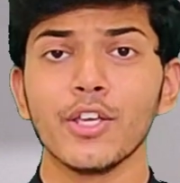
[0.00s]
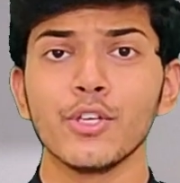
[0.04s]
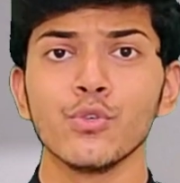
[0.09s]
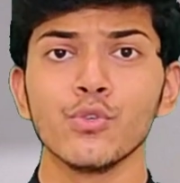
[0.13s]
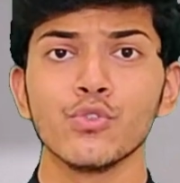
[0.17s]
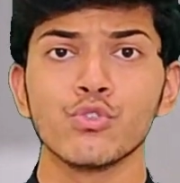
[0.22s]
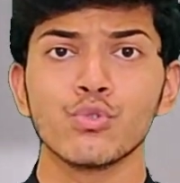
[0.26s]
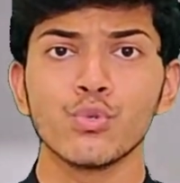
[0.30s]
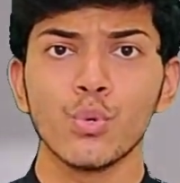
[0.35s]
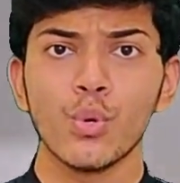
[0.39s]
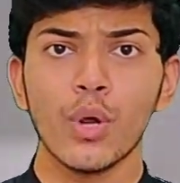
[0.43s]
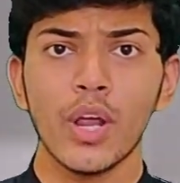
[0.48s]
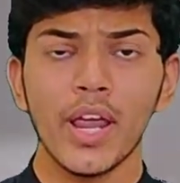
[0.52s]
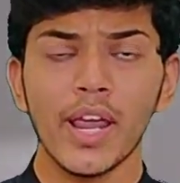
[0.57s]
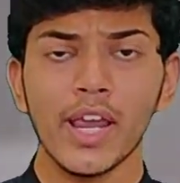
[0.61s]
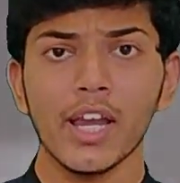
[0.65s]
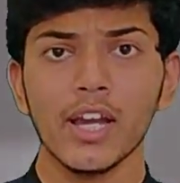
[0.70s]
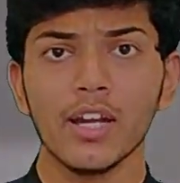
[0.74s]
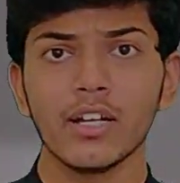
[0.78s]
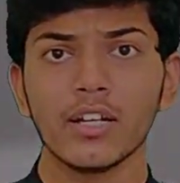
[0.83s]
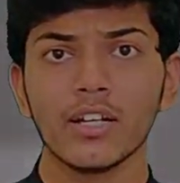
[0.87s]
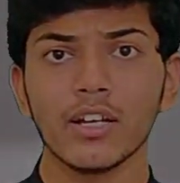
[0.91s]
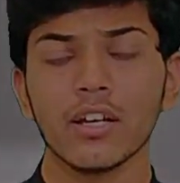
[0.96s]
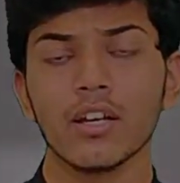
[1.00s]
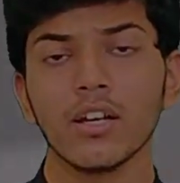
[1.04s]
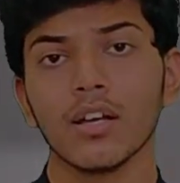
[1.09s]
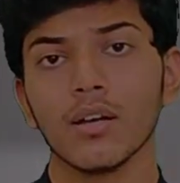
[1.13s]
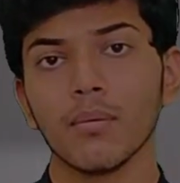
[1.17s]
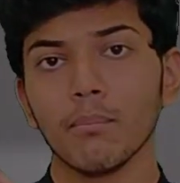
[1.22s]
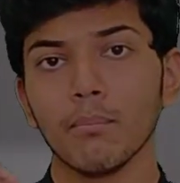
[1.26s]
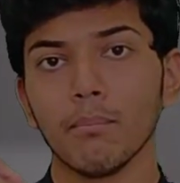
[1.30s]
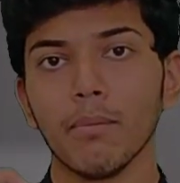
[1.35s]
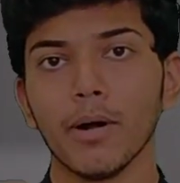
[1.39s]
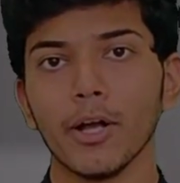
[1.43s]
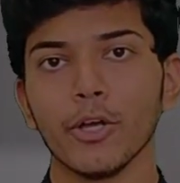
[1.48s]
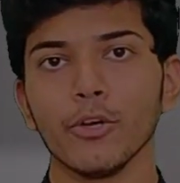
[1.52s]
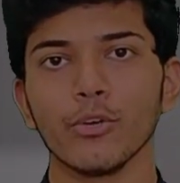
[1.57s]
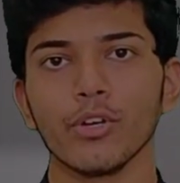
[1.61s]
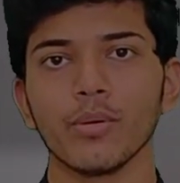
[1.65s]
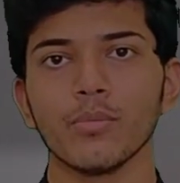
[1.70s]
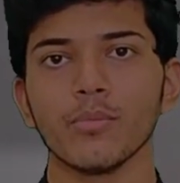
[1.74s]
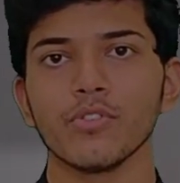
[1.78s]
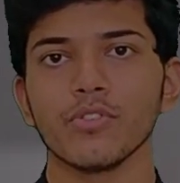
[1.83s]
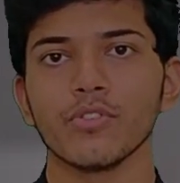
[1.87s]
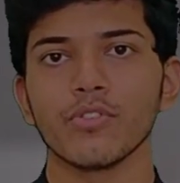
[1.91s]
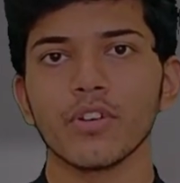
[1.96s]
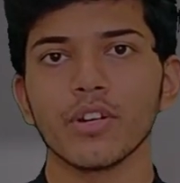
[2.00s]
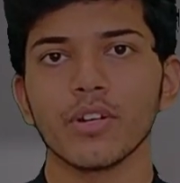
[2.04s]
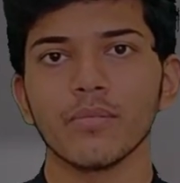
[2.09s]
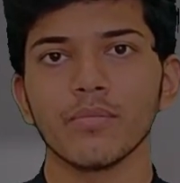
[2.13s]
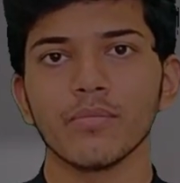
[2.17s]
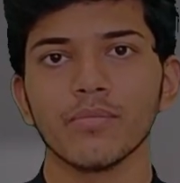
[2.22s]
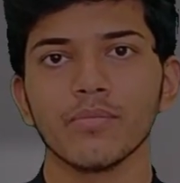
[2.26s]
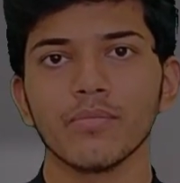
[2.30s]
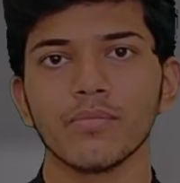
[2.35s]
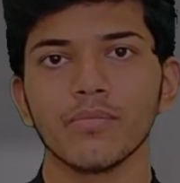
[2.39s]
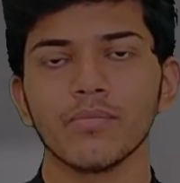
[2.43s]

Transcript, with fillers: I used to hate biochemistry.